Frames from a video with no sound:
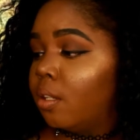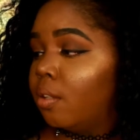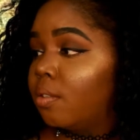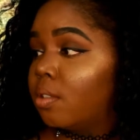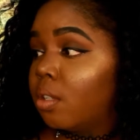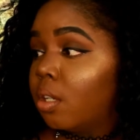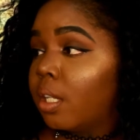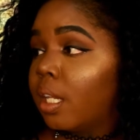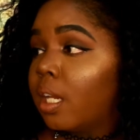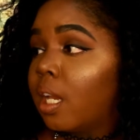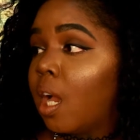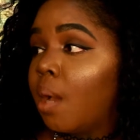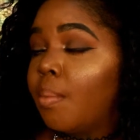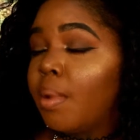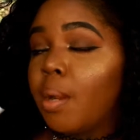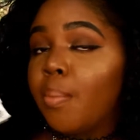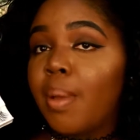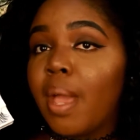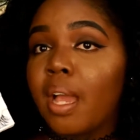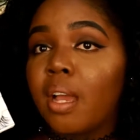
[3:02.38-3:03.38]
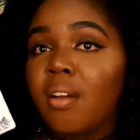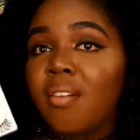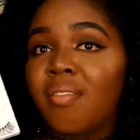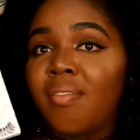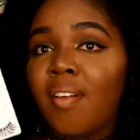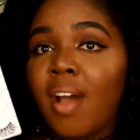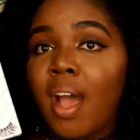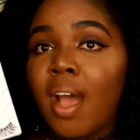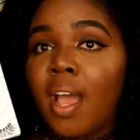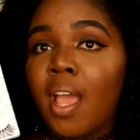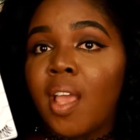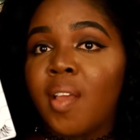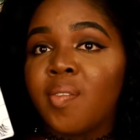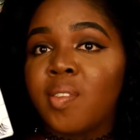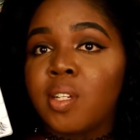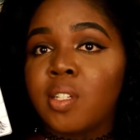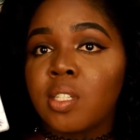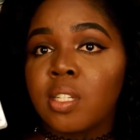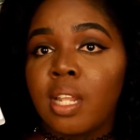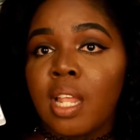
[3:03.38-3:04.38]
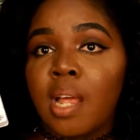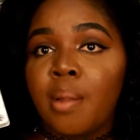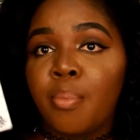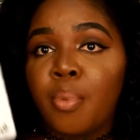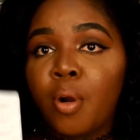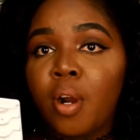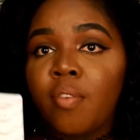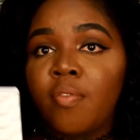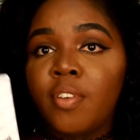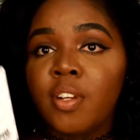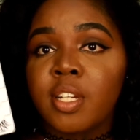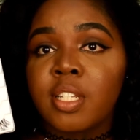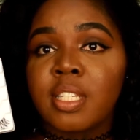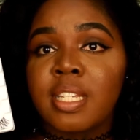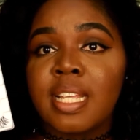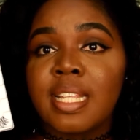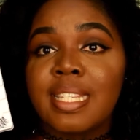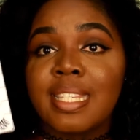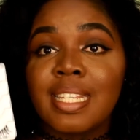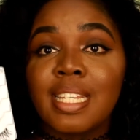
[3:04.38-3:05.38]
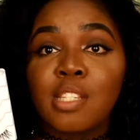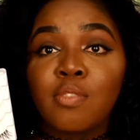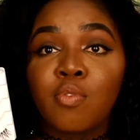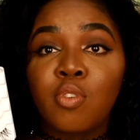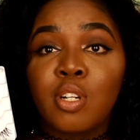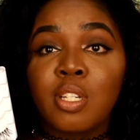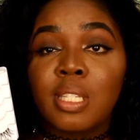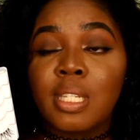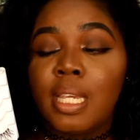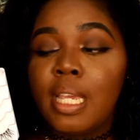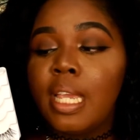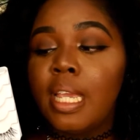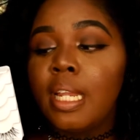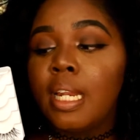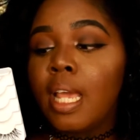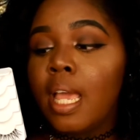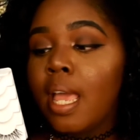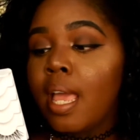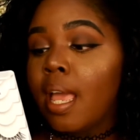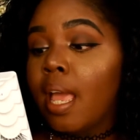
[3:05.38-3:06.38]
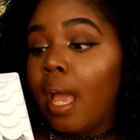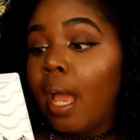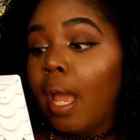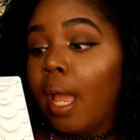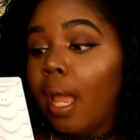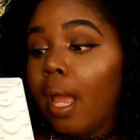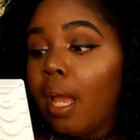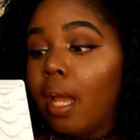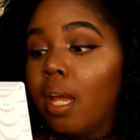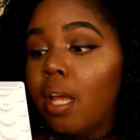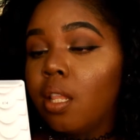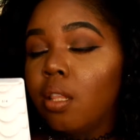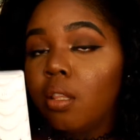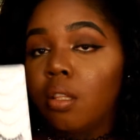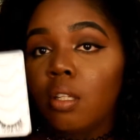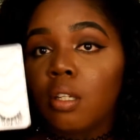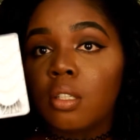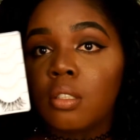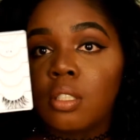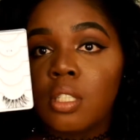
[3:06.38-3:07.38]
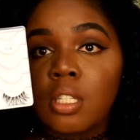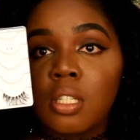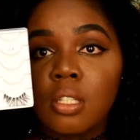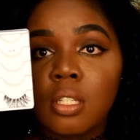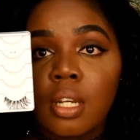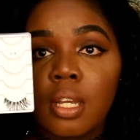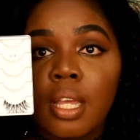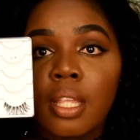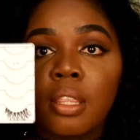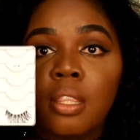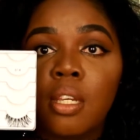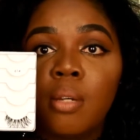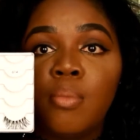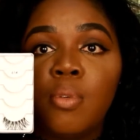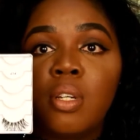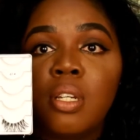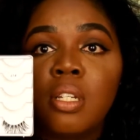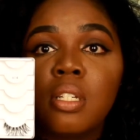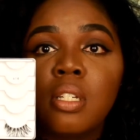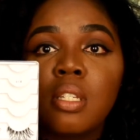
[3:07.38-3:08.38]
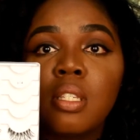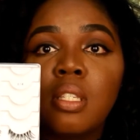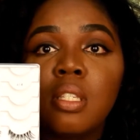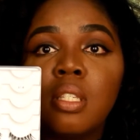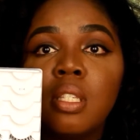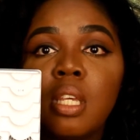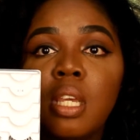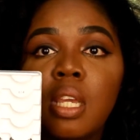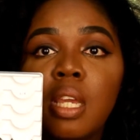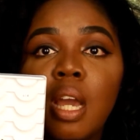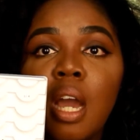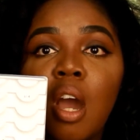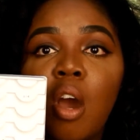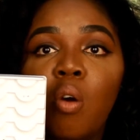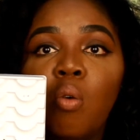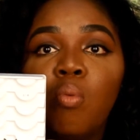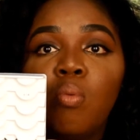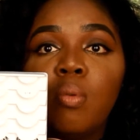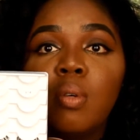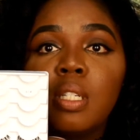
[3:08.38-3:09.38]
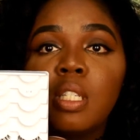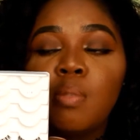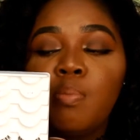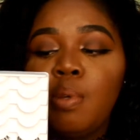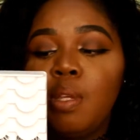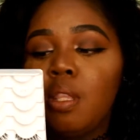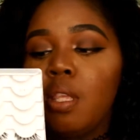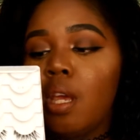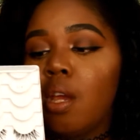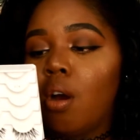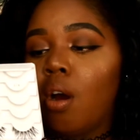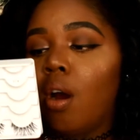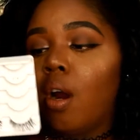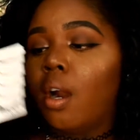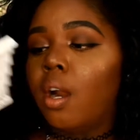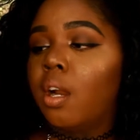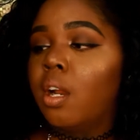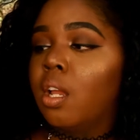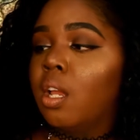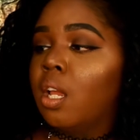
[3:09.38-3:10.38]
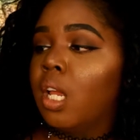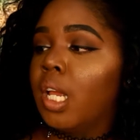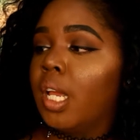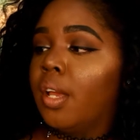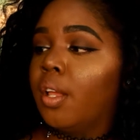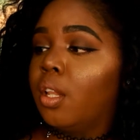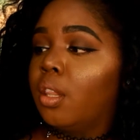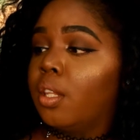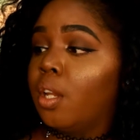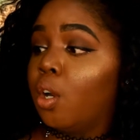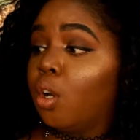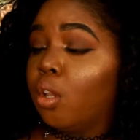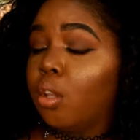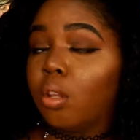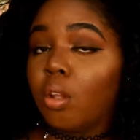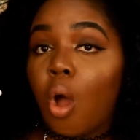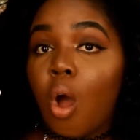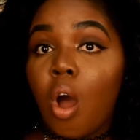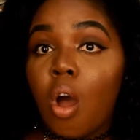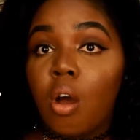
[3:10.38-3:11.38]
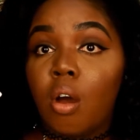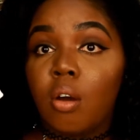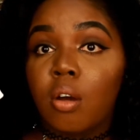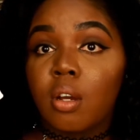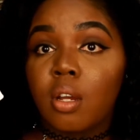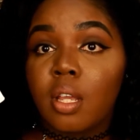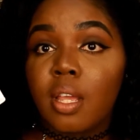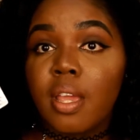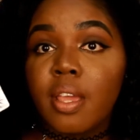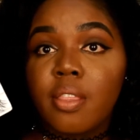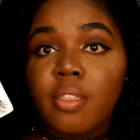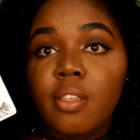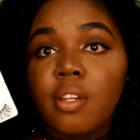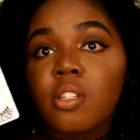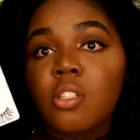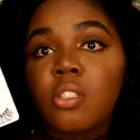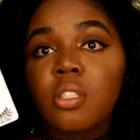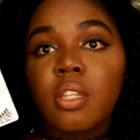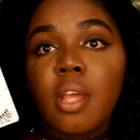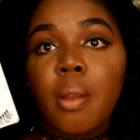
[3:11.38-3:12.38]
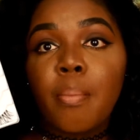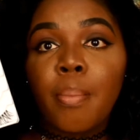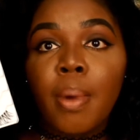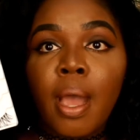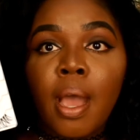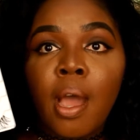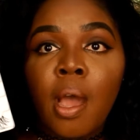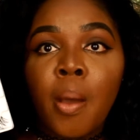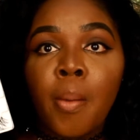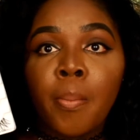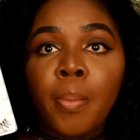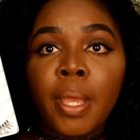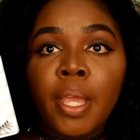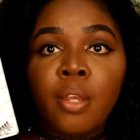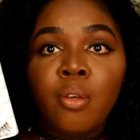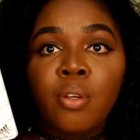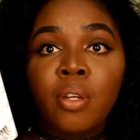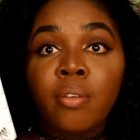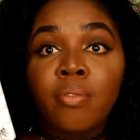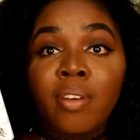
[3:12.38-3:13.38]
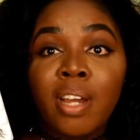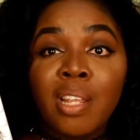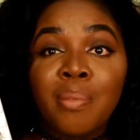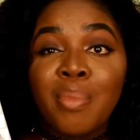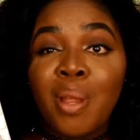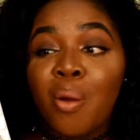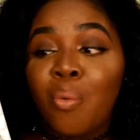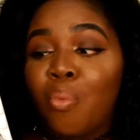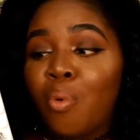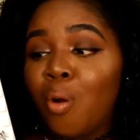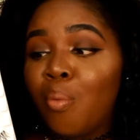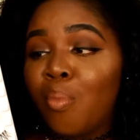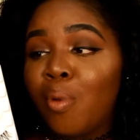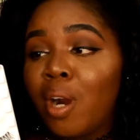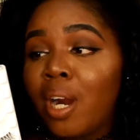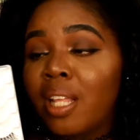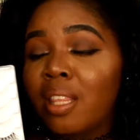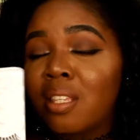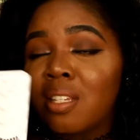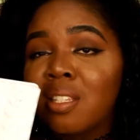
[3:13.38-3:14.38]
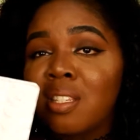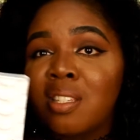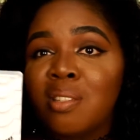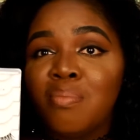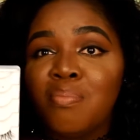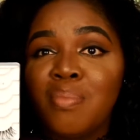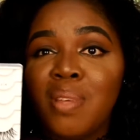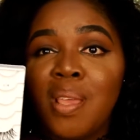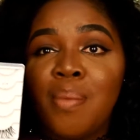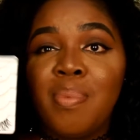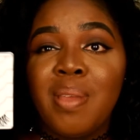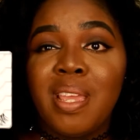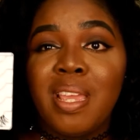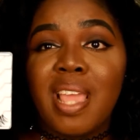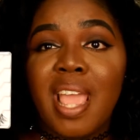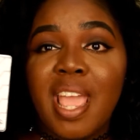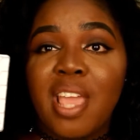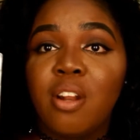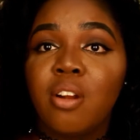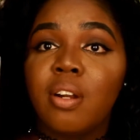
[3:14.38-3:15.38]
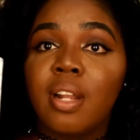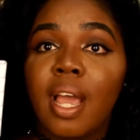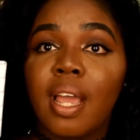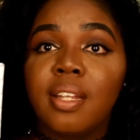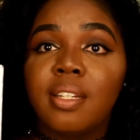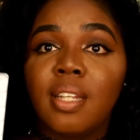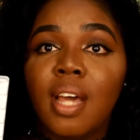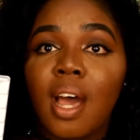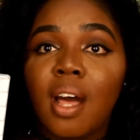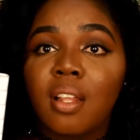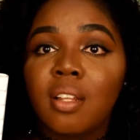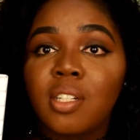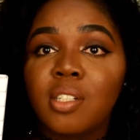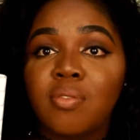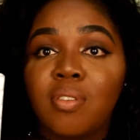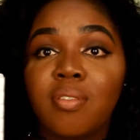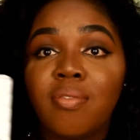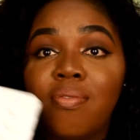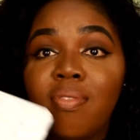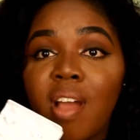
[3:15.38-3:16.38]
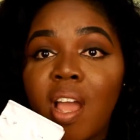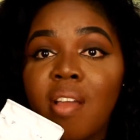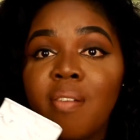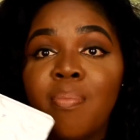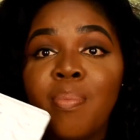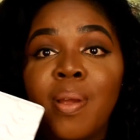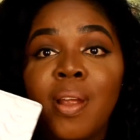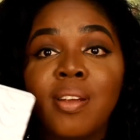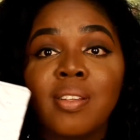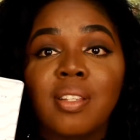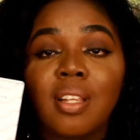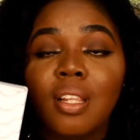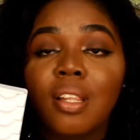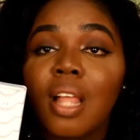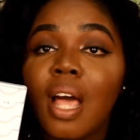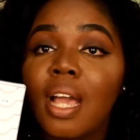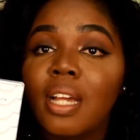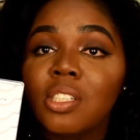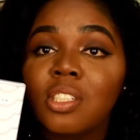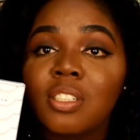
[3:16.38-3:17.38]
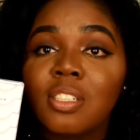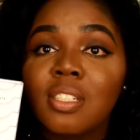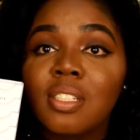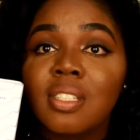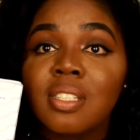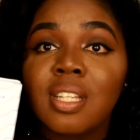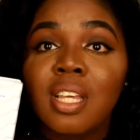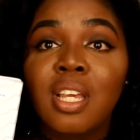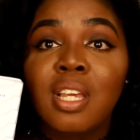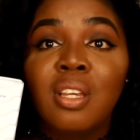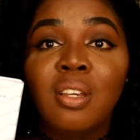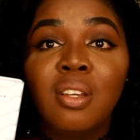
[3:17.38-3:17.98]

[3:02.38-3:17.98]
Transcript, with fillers: So they come in a pack of five. They're Salon Perfects in 614. And look, just look at them. You can just see how wispy they are they're long and they're they're bomb and you can find them at walmart this maybe eight or nine dollars for five pairs of lashes